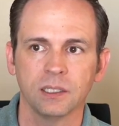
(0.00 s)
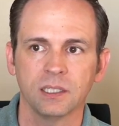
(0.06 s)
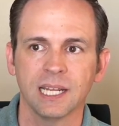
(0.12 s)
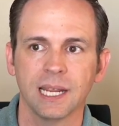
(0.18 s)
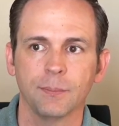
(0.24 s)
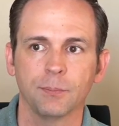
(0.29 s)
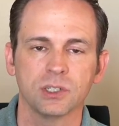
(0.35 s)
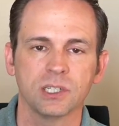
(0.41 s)

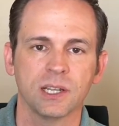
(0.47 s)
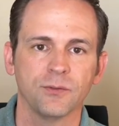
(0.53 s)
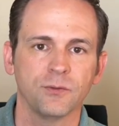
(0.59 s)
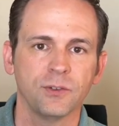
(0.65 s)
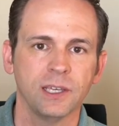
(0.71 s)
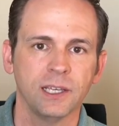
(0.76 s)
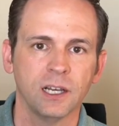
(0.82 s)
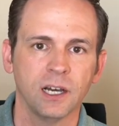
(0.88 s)
10%
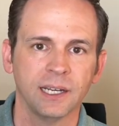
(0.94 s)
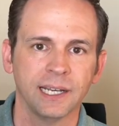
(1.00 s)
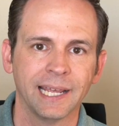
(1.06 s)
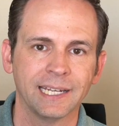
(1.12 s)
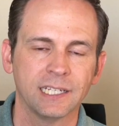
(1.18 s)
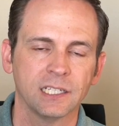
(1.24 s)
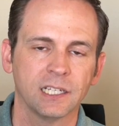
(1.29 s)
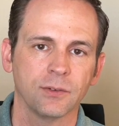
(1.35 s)
fee on
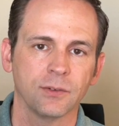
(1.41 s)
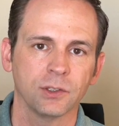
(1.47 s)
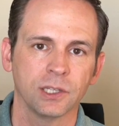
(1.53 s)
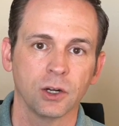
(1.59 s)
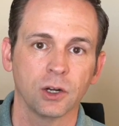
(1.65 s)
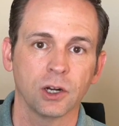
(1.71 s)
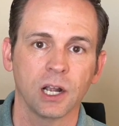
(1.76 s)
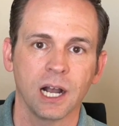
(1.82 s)
that to cover
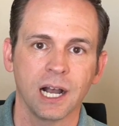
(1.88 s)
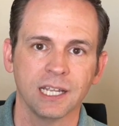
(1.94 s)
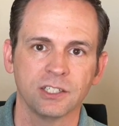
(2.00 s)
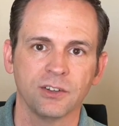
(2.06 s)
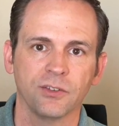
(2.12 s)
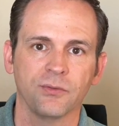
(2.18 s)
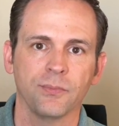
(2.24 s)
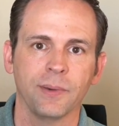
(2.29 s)
their
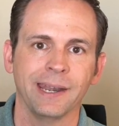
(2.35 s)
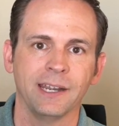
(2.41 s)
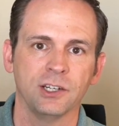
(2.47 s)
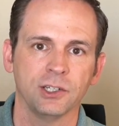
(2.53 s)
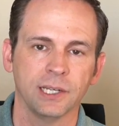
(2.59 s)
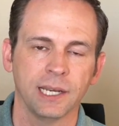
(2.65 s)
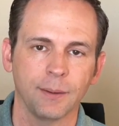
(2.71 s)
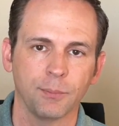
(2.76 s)
costs of
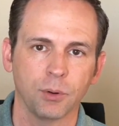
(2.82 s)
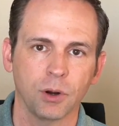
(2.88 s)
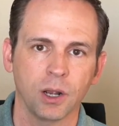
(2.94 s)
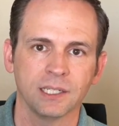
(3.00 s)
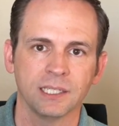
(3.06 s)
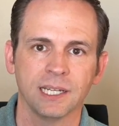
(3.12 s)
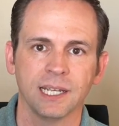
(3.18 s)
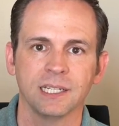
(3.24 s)
managing that
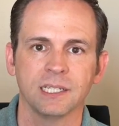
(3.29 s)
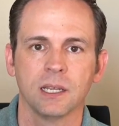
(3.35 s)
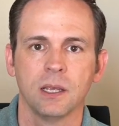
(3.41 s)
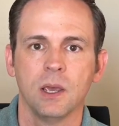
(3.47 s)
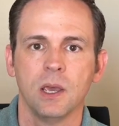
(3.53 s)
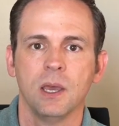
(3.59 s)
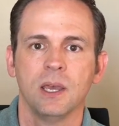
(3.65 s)
process,